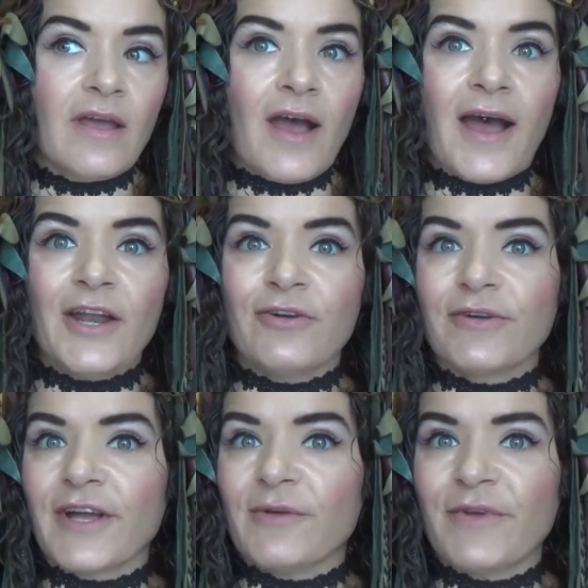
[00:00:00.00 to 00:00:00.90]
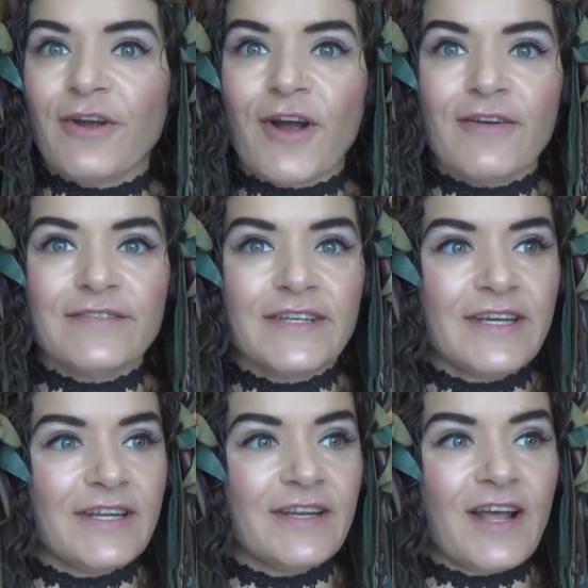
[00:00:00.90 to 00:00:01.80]
I don't come here
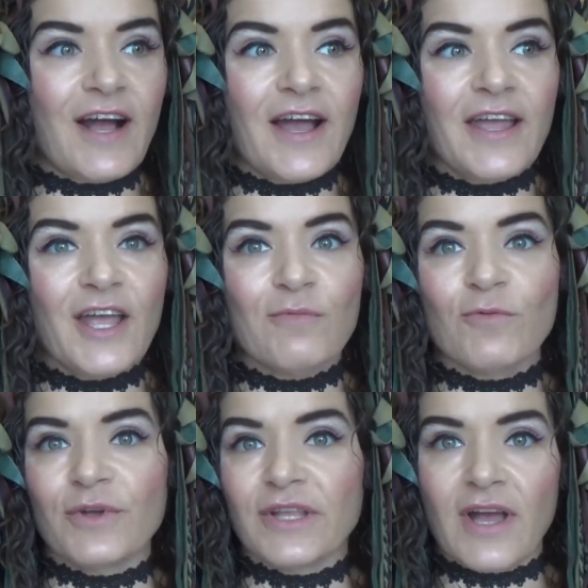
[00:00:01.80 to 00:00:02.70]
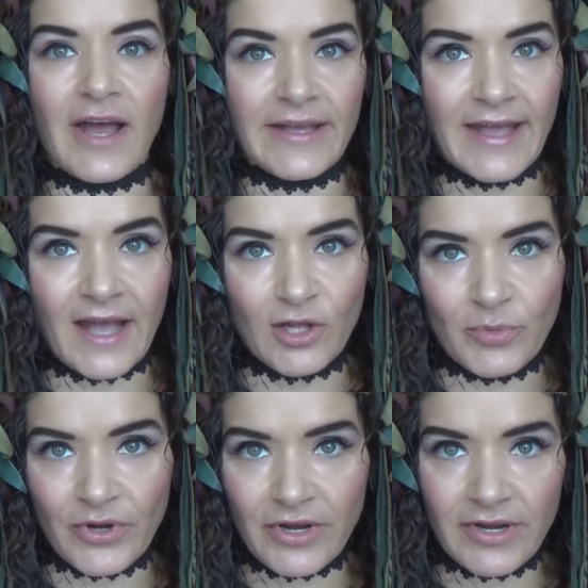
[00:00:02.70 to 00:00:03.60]
often. I am really high
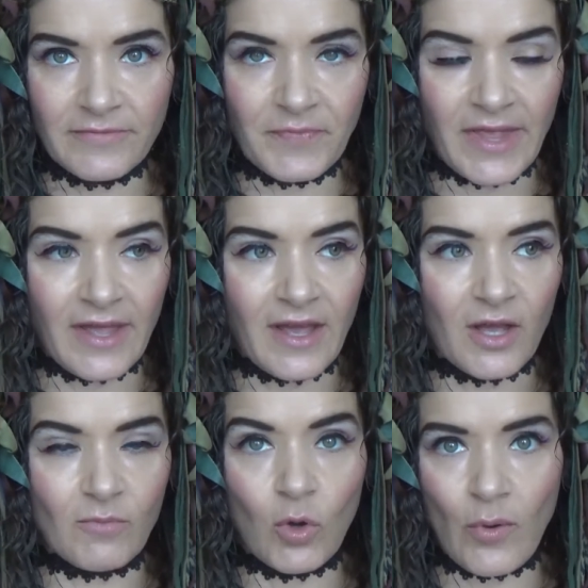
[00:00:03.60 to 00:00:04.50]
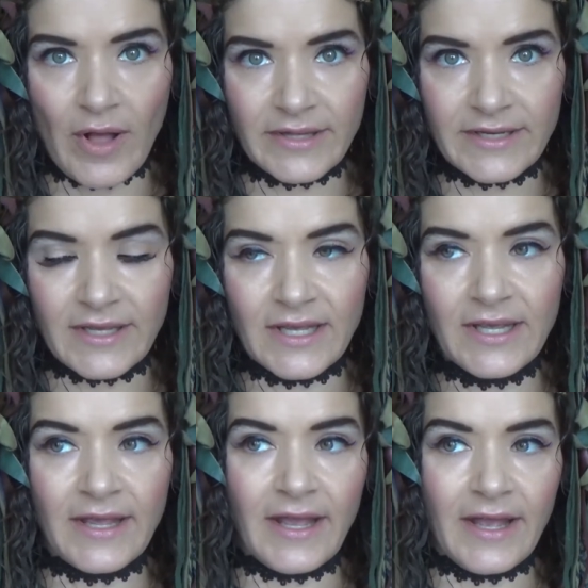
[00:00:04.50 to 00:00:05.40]
caliber, quality,
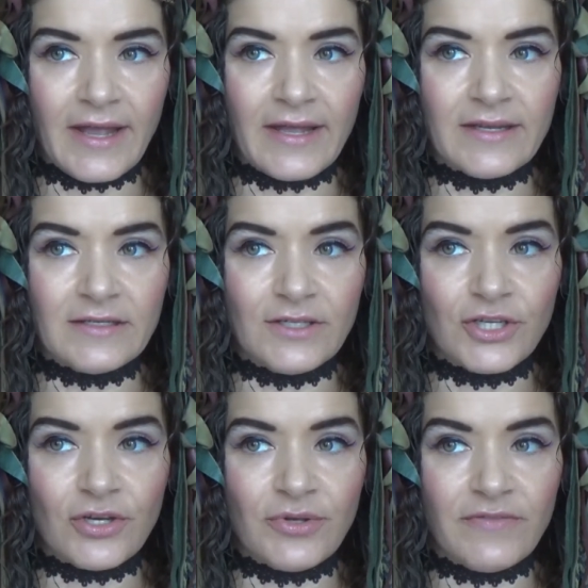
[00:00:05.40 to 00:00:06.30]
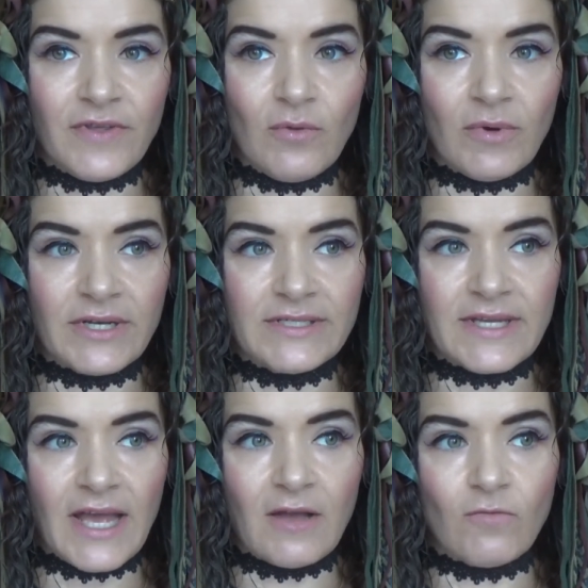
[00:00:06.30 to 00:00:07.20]
and you know, if he wanted to
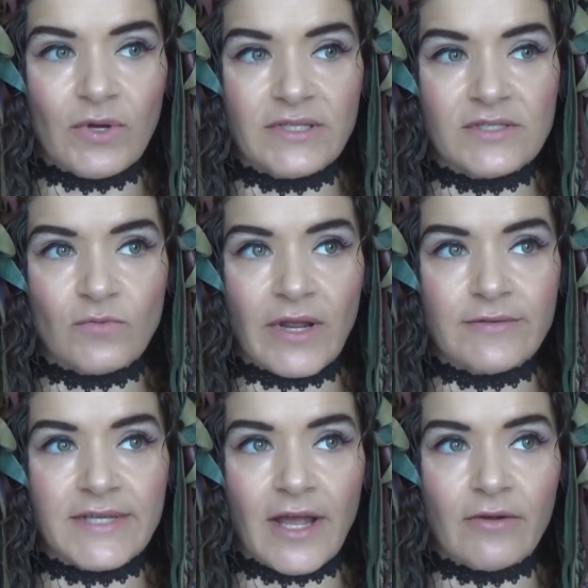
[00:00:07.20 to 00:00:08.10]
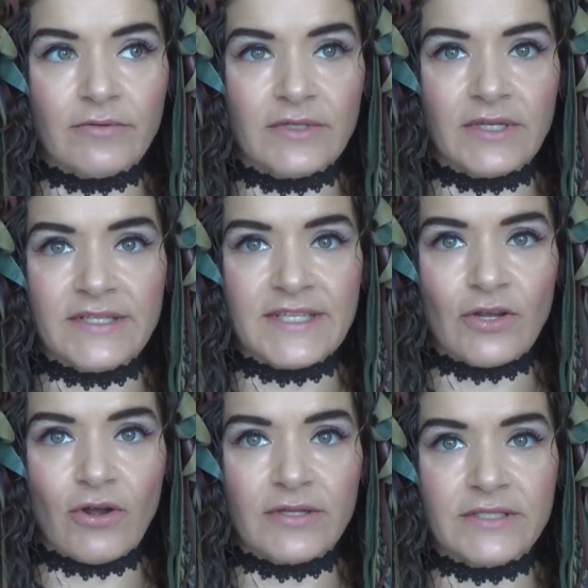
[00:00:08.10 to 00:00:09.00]
have what's around town, it's
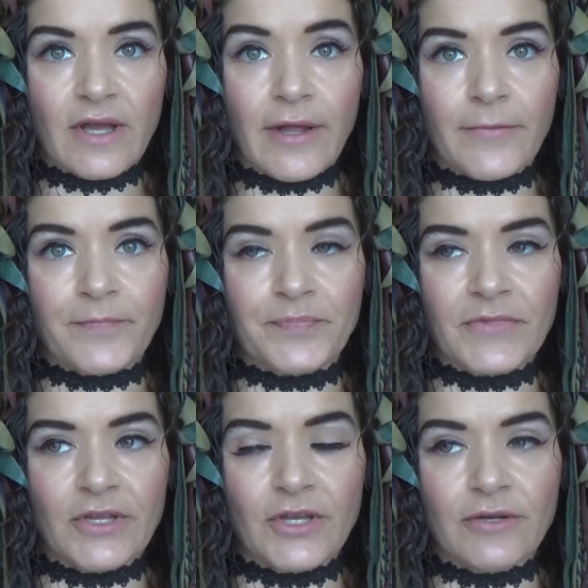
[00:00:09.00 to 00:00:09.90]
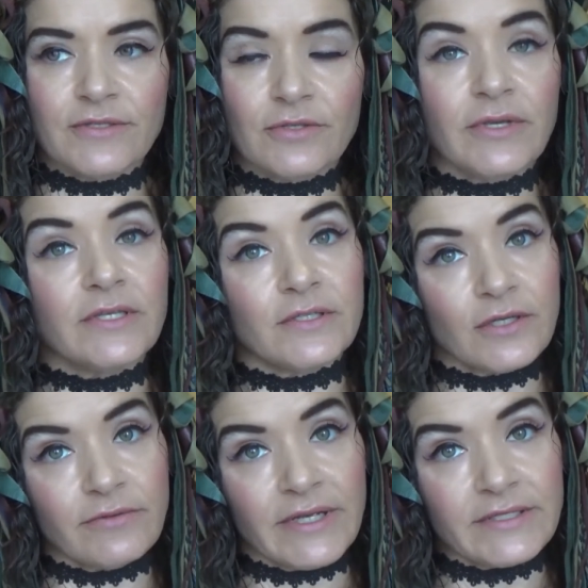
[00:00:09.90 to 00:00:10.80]
here all the time, you know. So he took
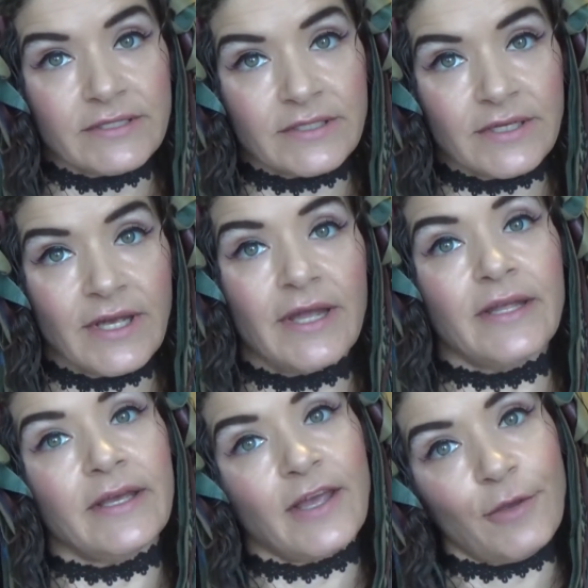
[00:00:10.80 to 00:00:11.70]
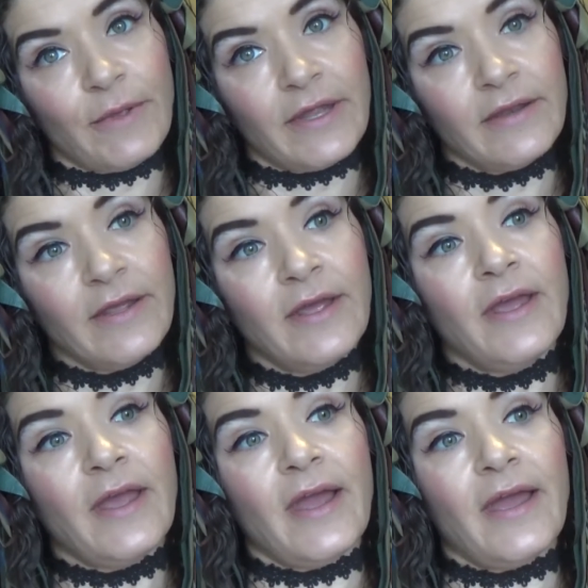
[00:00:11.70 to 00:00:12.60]
a risk, and he came in
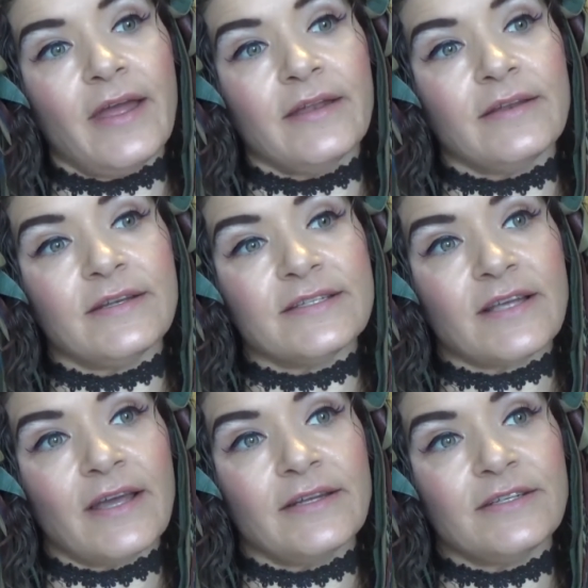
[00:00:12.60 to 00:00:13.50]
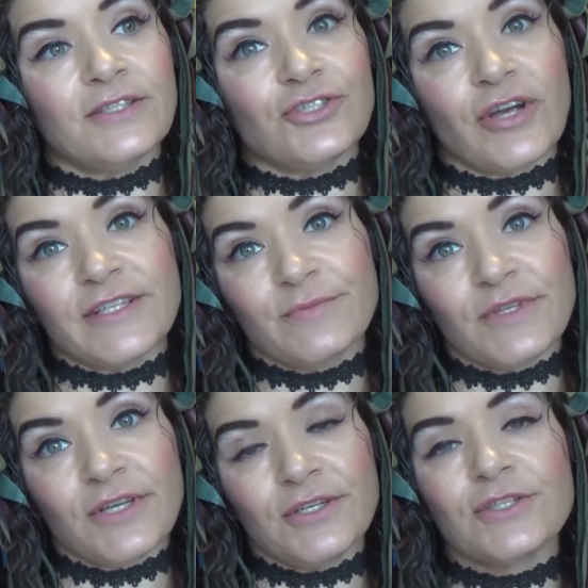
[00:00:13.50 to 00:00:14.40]
and decided to try
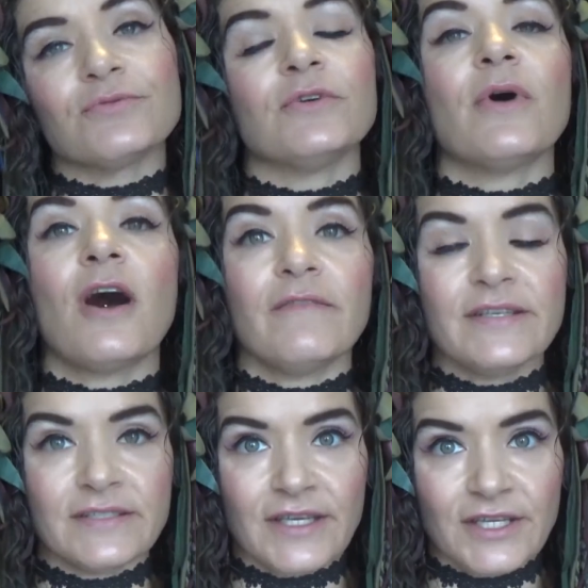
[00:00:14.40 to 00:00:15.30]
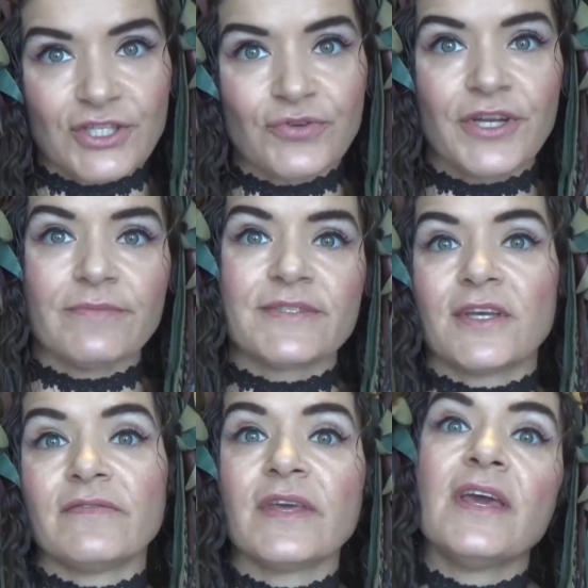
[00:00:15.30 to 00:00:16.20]
something unusual. Obviously he enjoyed
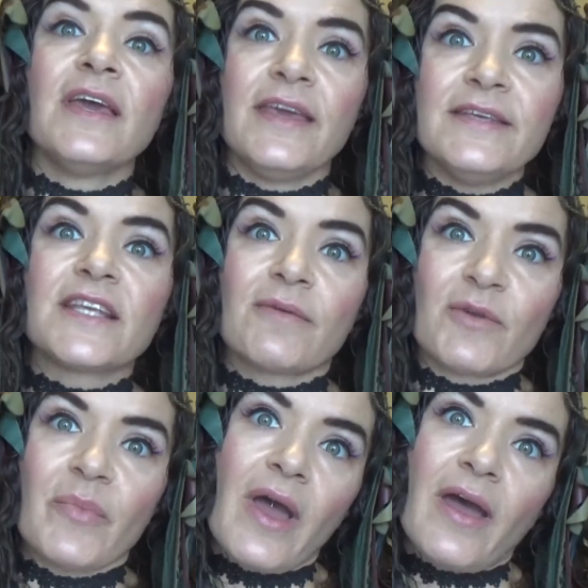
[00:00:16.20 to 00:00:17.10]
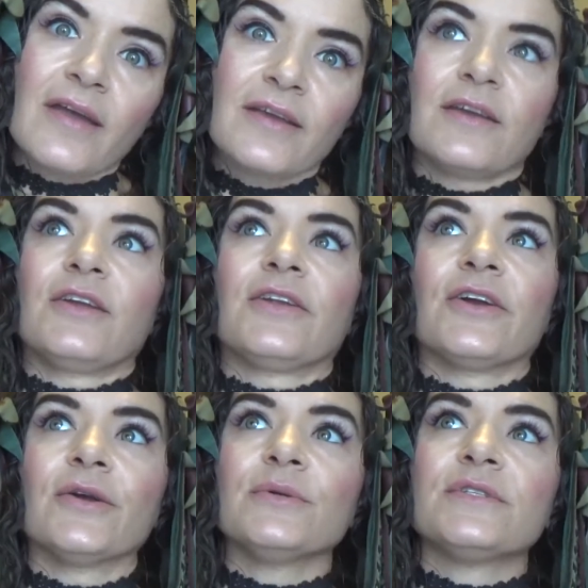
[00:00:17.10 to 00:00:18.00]
himself. He's coming back, you
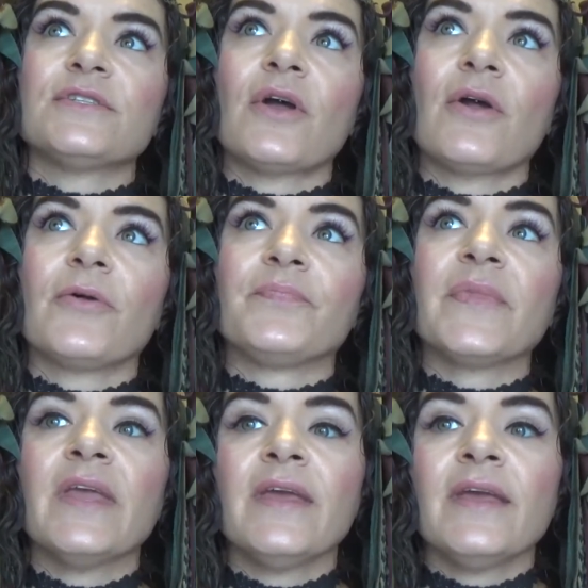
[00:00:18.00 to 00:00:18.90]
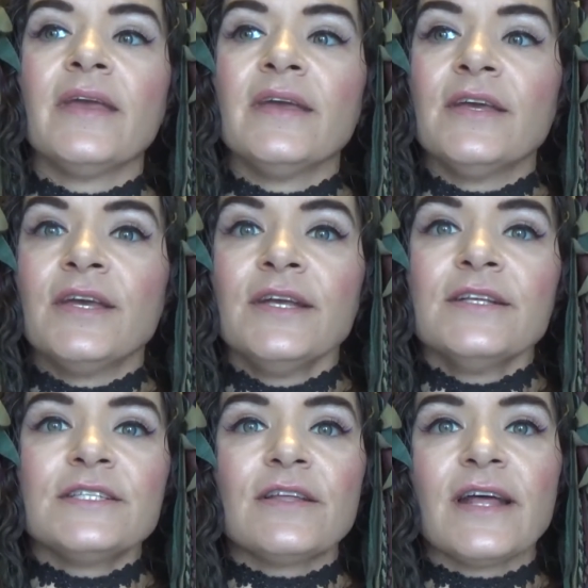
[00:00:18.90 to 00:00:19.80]
know. So
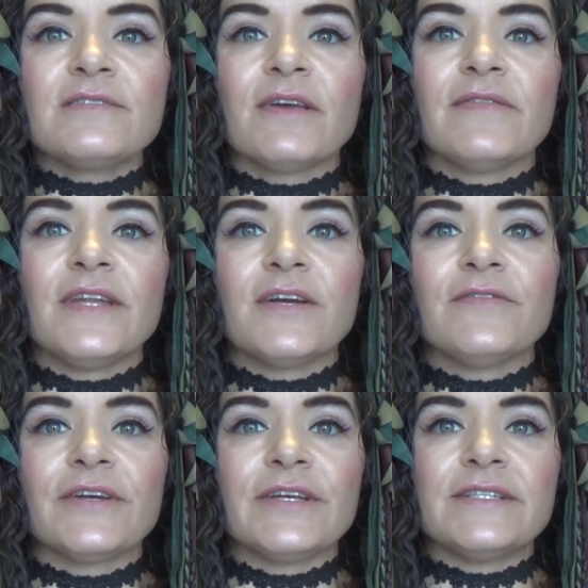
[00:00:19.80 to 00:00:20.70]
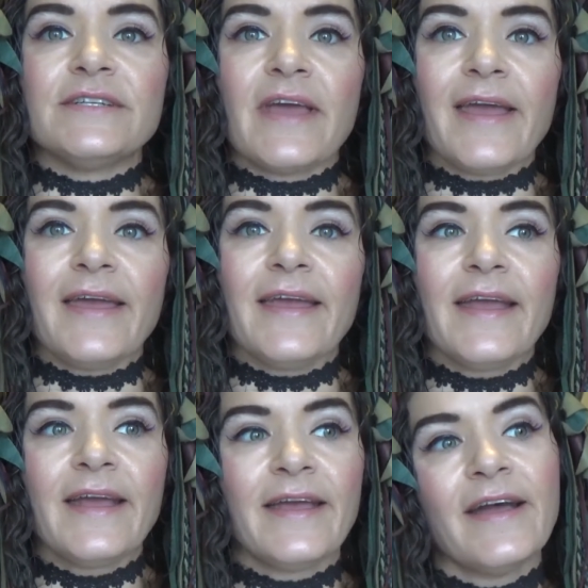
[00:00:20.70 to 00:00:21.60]
that's my video for you today.